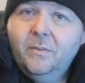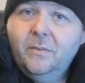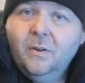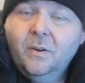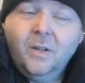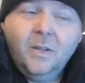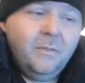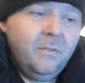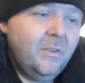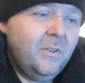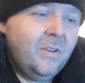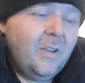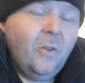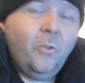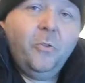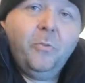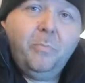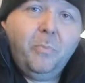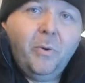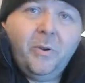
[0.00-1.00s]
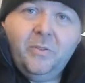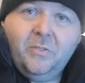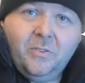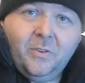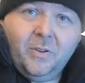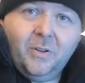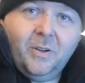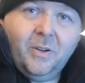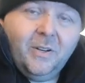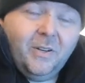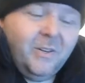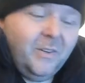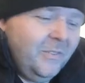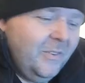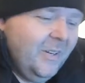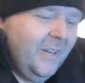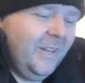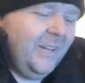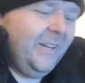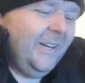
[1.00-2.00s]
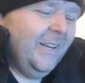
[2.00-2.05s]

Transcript: All of his health points are gone, right?